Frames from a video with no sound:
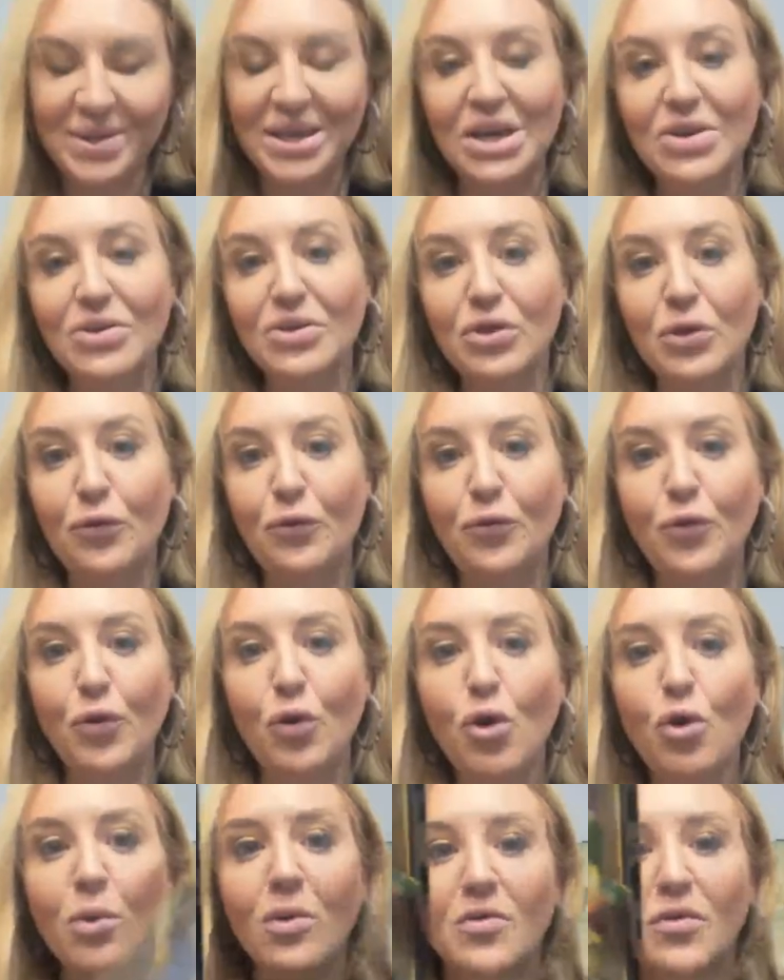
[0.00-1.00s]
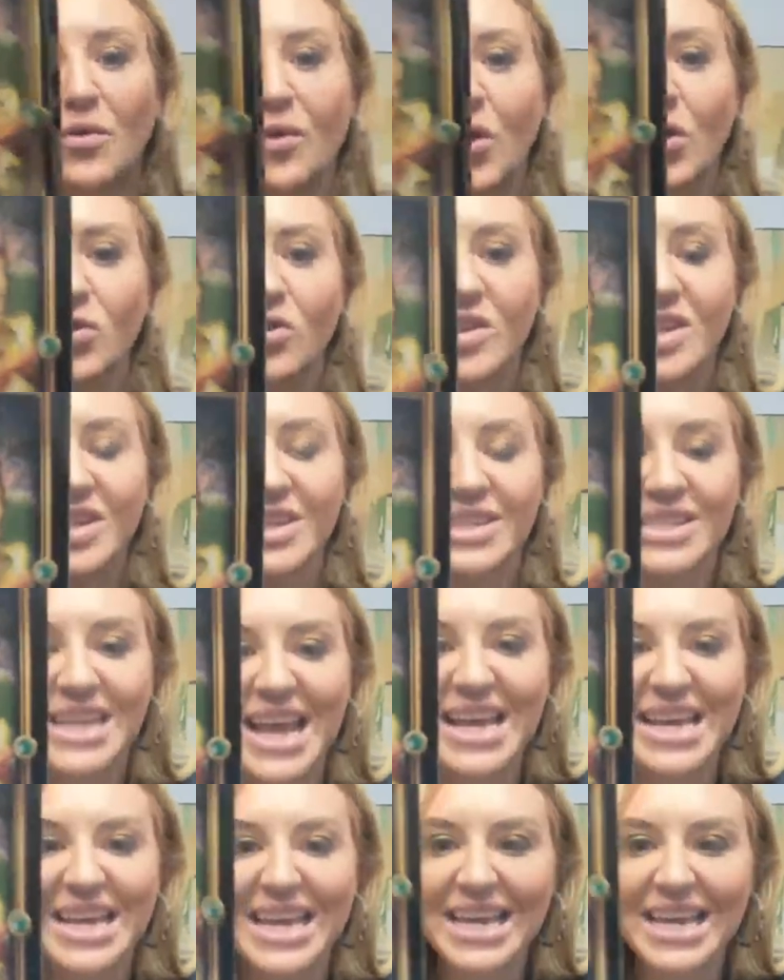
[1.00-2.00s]
Because the Fool reverse is
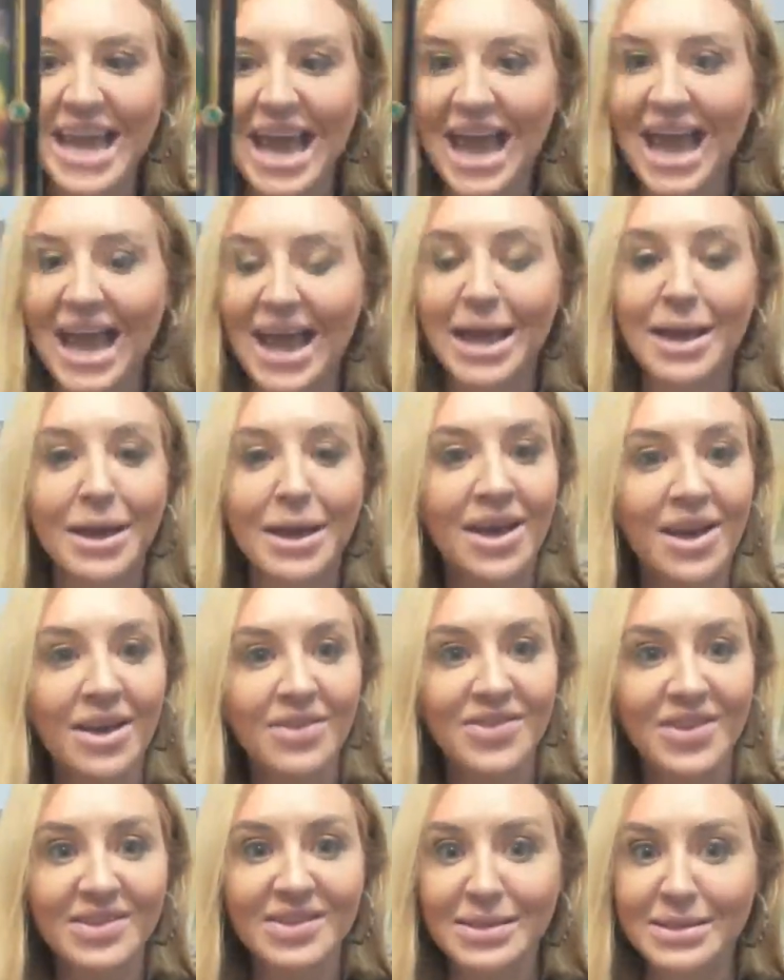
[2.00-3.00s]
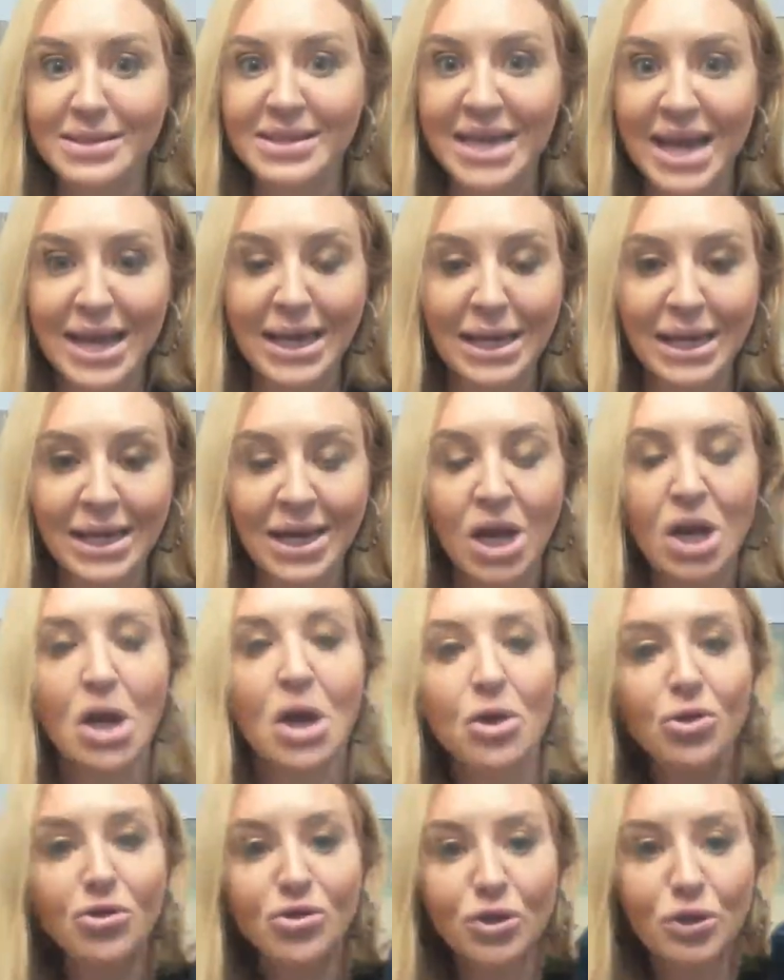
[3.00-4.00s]
taking, this is taking,
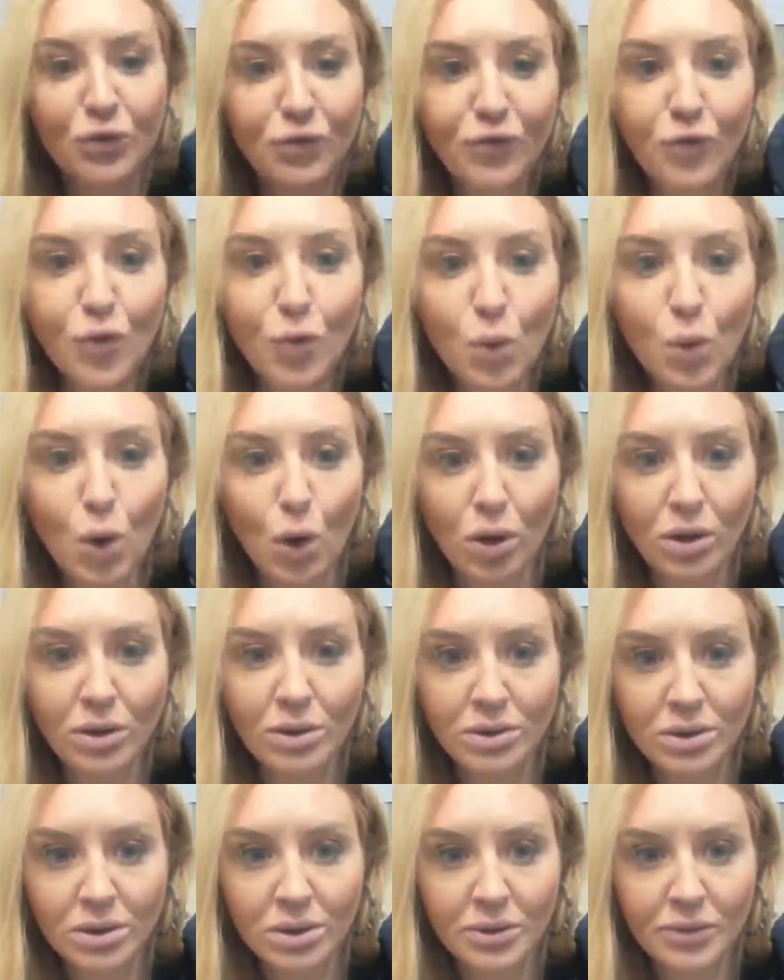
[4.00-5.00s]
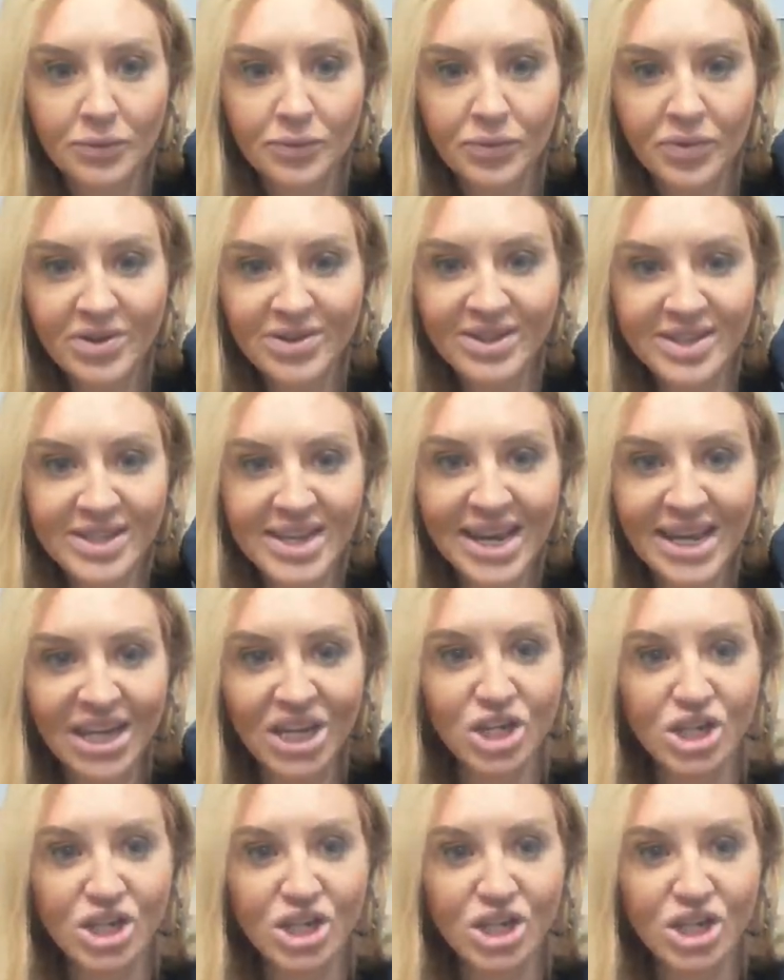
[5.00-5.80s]
so the Fool, this is taking